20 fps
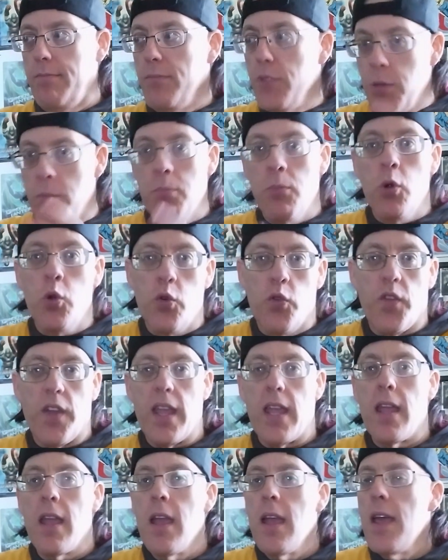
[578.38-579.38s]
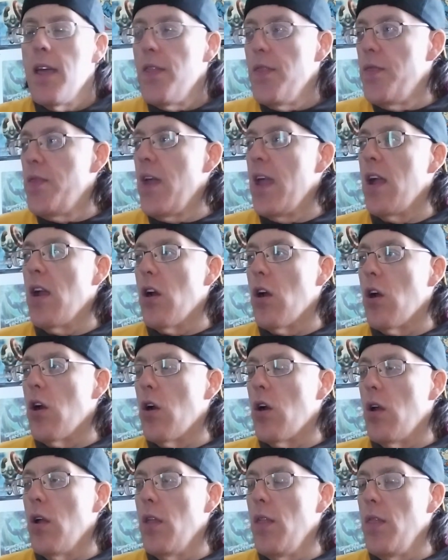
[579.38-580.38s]
the movie.
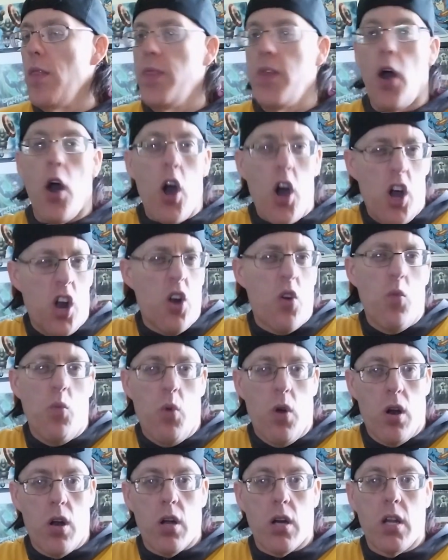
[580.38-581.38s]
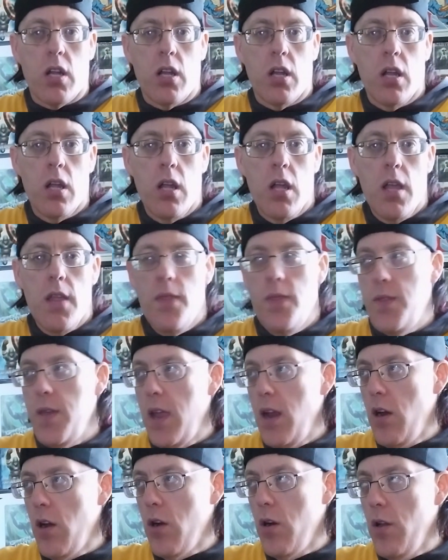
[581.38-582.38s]
They're the artwork.
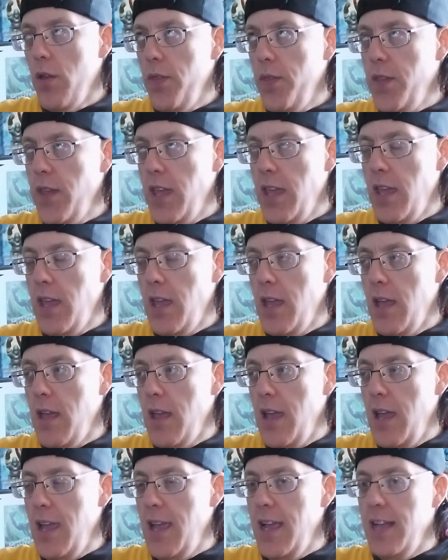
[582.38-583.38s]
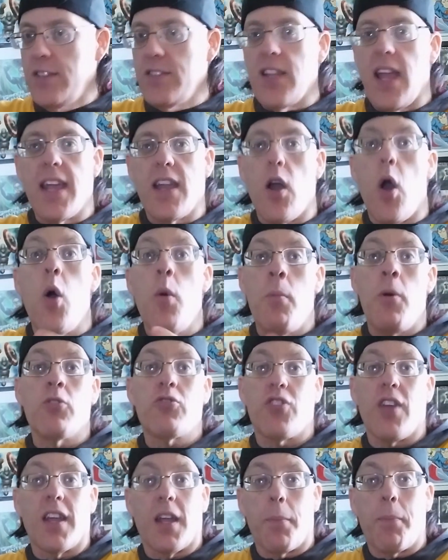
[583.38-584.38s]
It's like
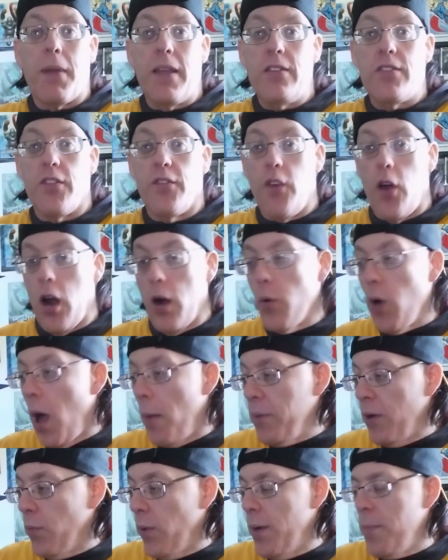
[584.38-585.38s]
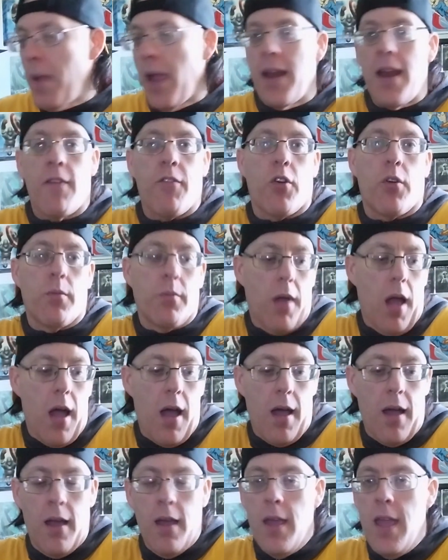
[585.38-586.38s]
almost like a piece of art. I mean, we may never,
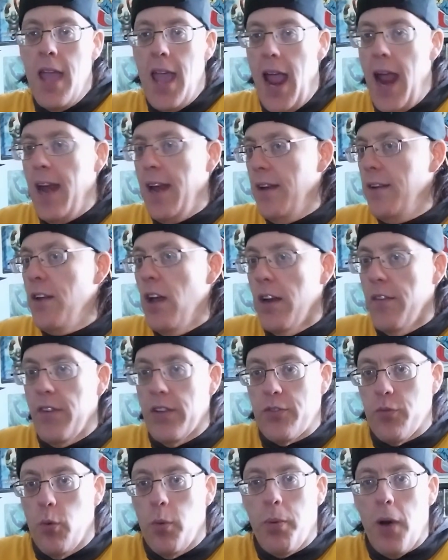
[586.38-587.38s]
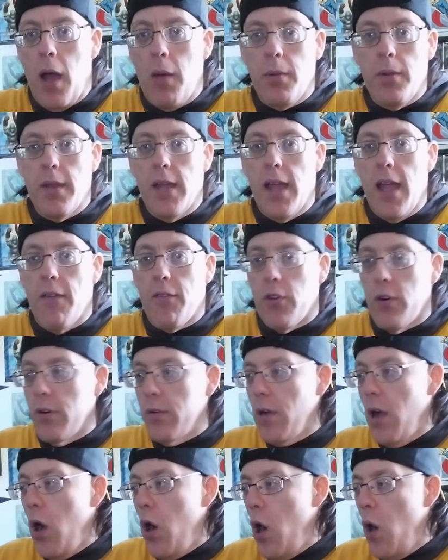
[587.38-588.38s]
and none of us will probably
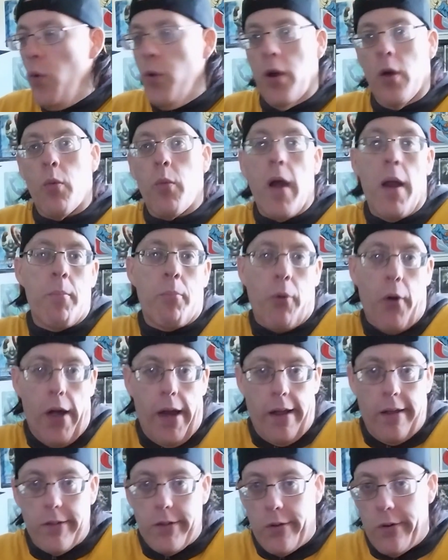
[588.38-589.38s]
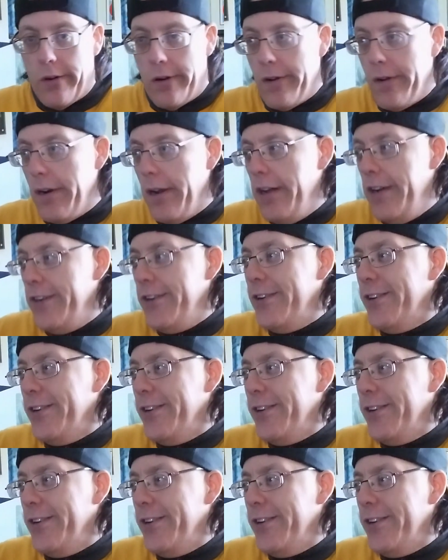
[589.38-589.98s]
ever own a Rembrandt or